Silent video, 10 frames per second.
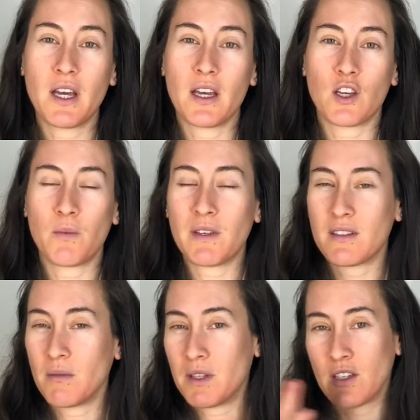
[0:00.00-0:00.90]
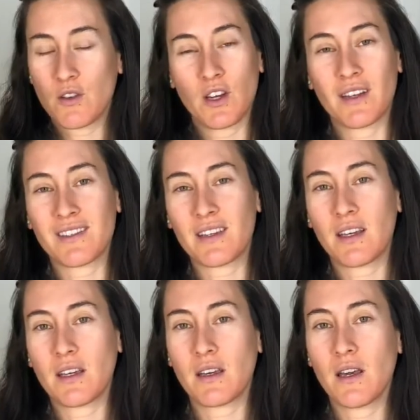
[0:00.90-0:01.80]
It could be something you're not
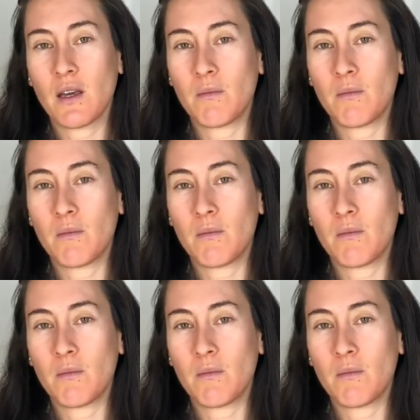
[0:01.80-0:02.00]
seeing.